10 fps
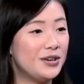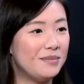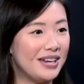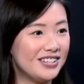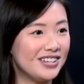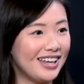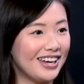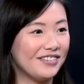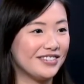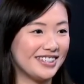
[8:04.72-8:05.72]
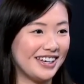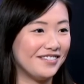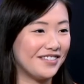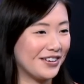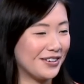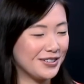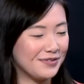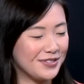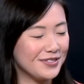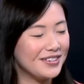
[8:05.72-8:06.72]
mentioned that you received the
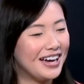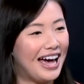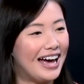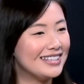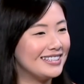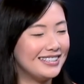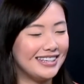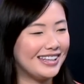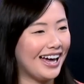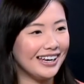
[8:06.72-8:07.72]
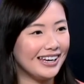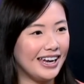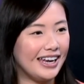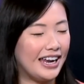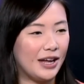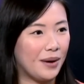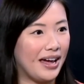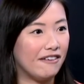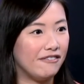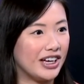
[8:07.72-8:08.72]
gospel. Did that in any way
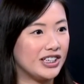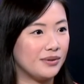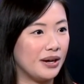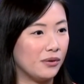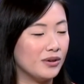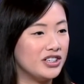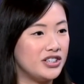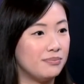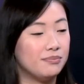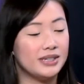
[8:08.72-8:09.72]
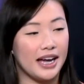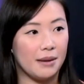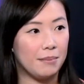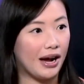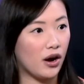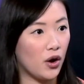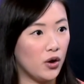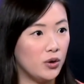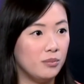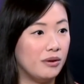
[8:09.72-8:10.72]
affect you at all? Did you take it back
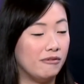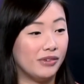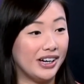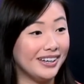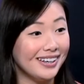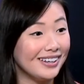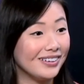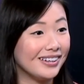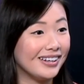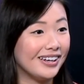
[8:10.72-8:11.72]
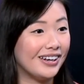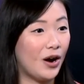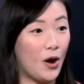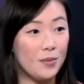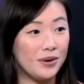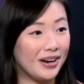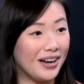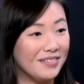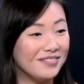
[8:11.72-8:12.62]
home and read it, open it up?